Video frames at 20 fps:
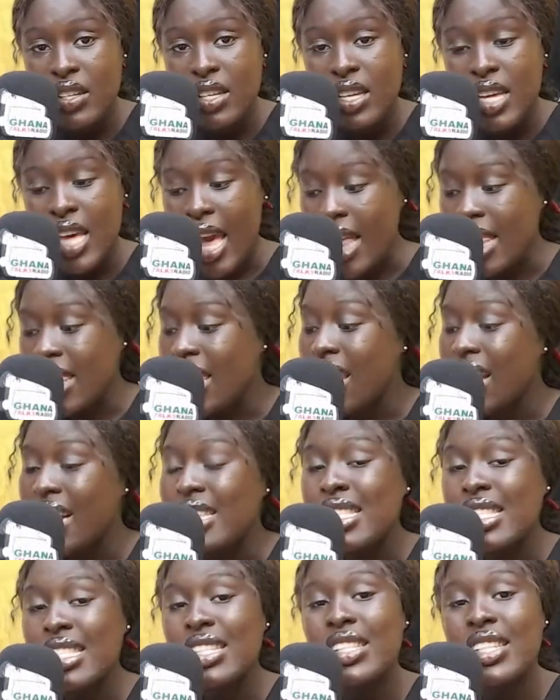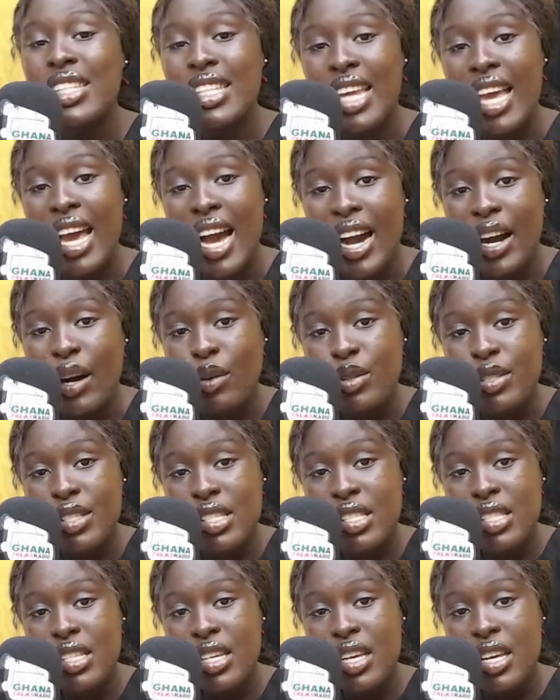and they are still in the
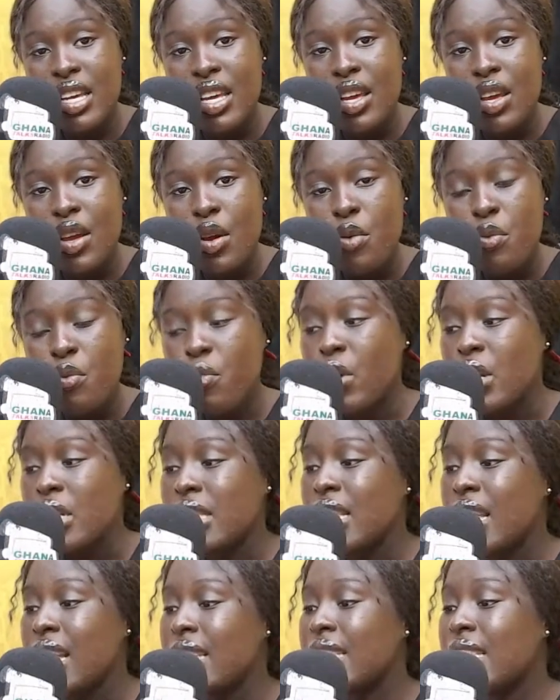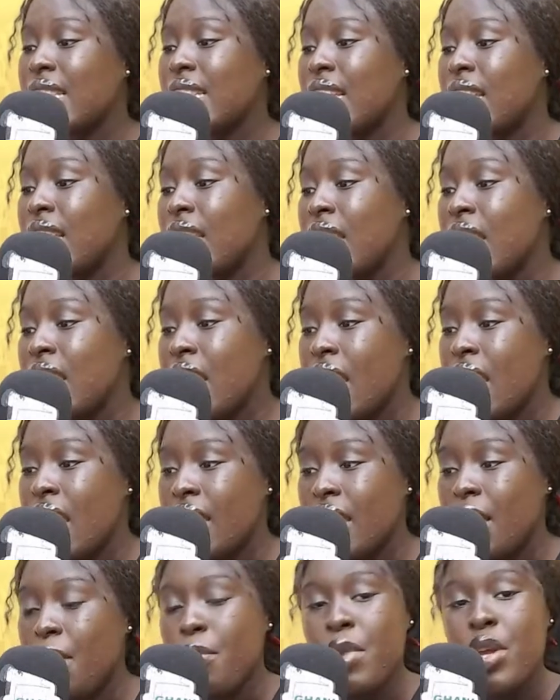house. Recently,
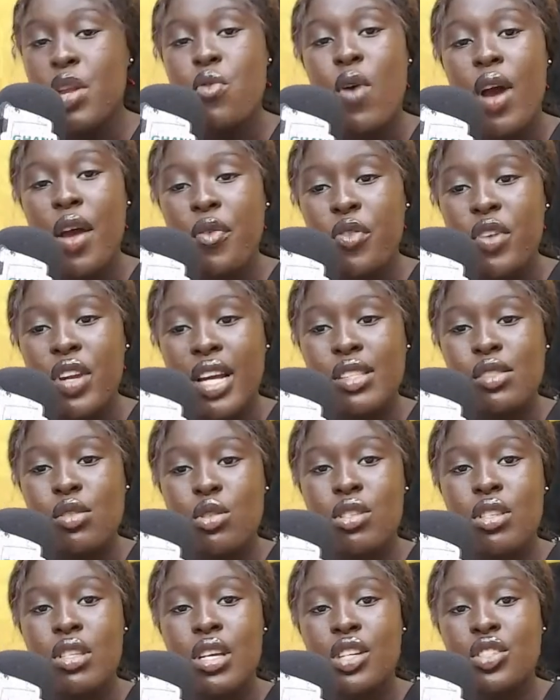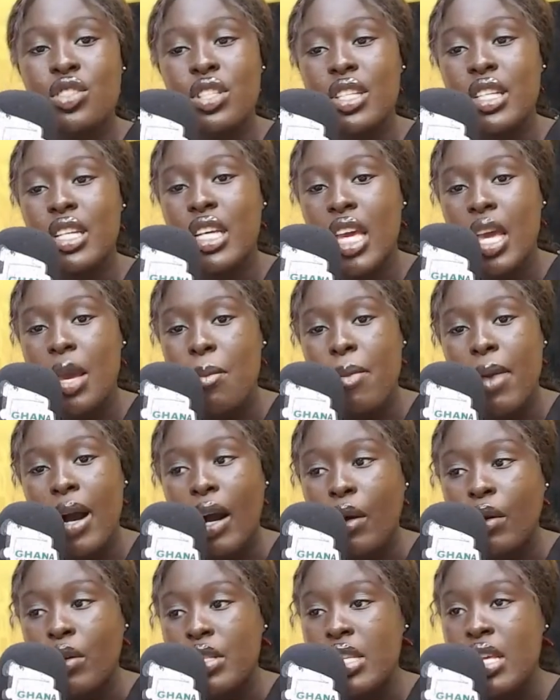the Midwifery Association came
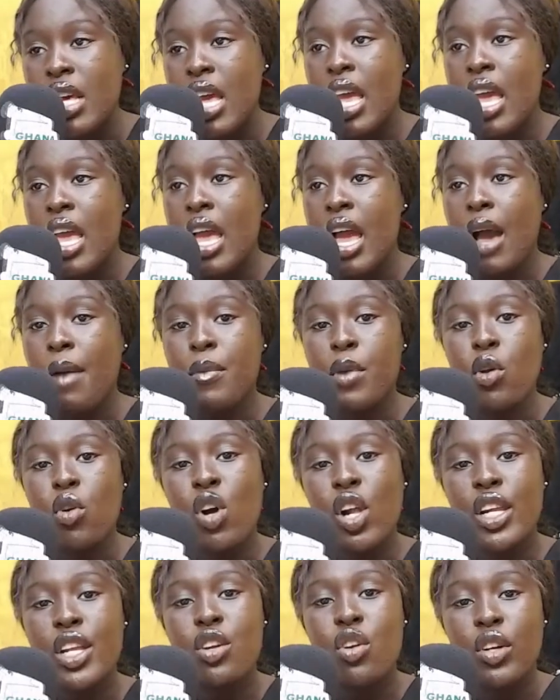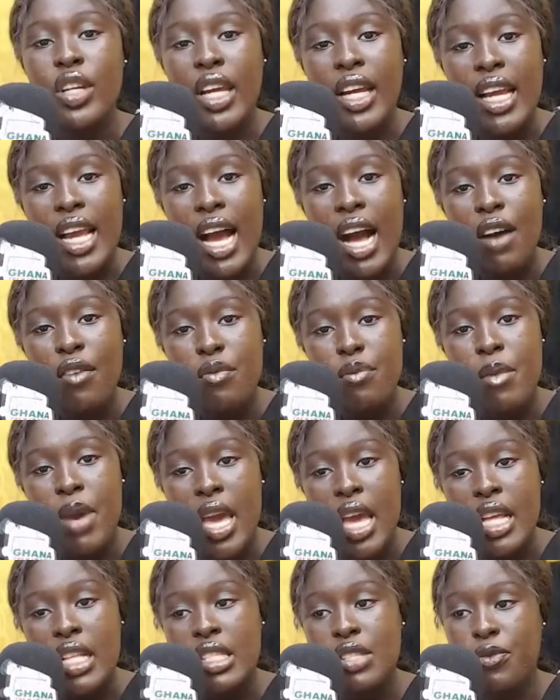out, calling on the
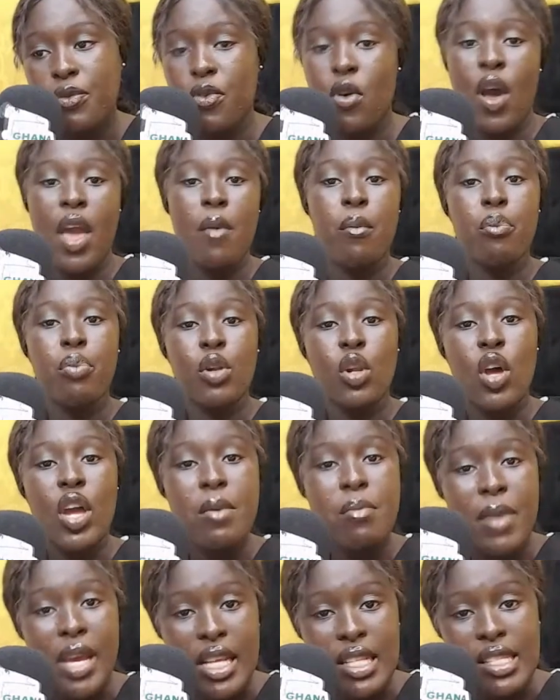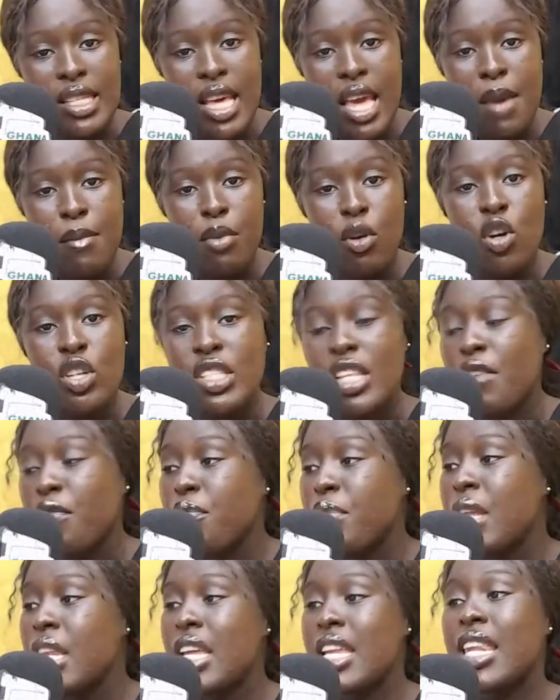government for employment because they've
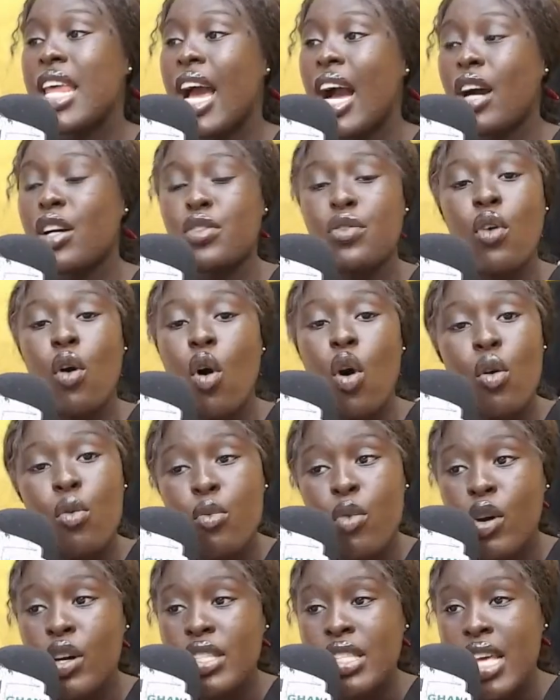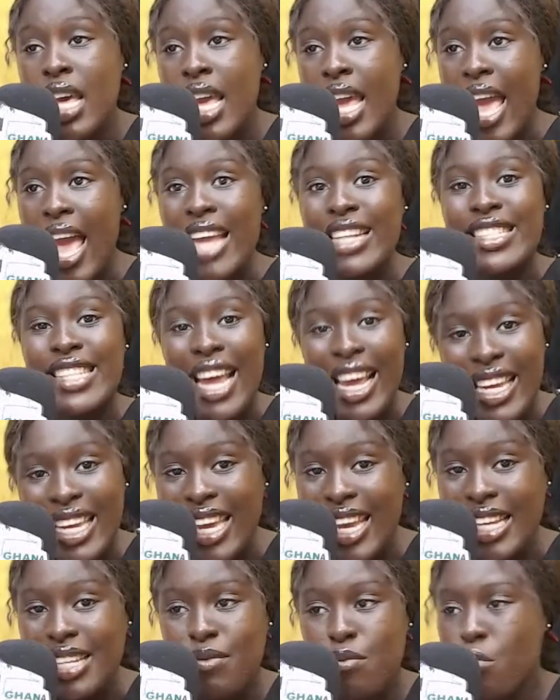been in the house for almost a
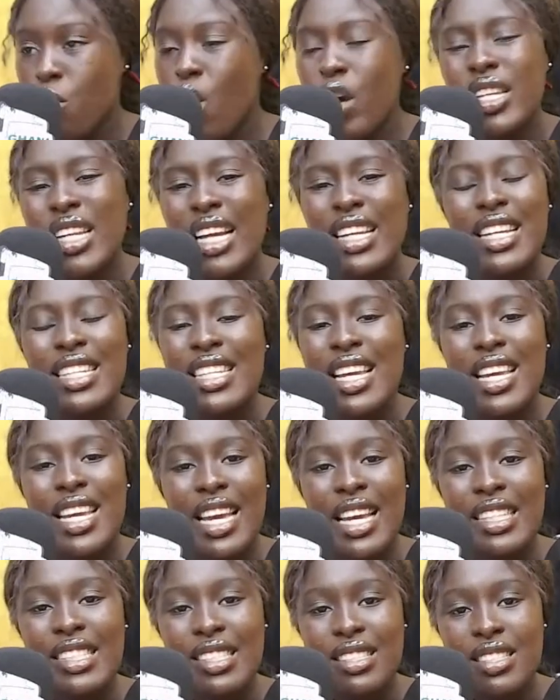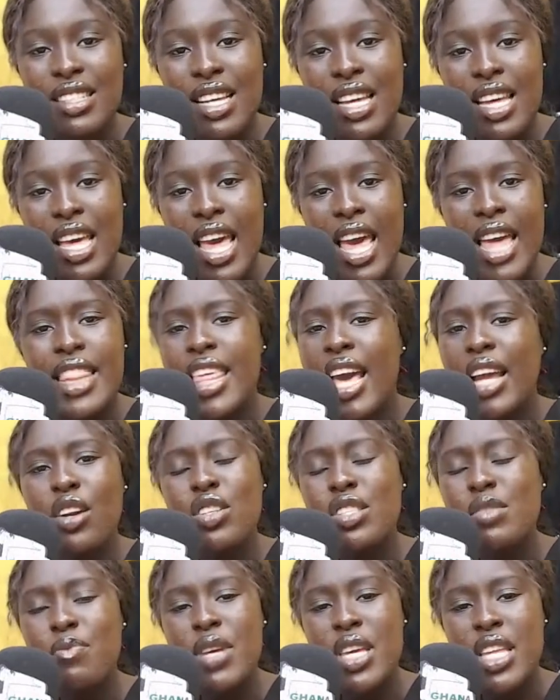decade, more than a decade, and they are
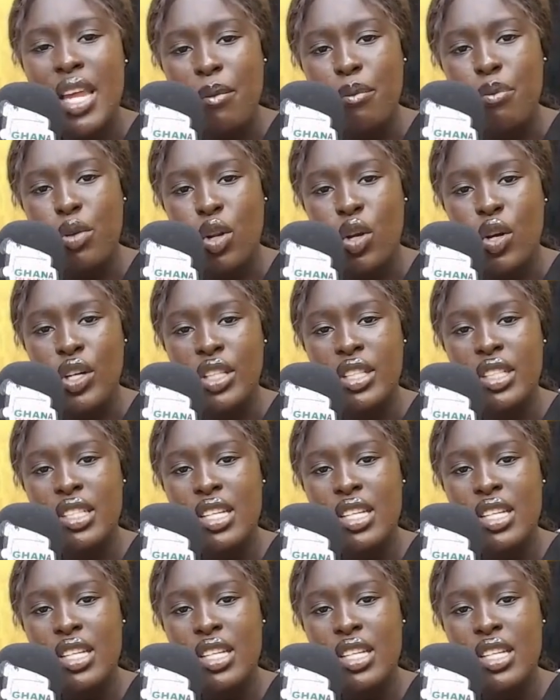not being employed.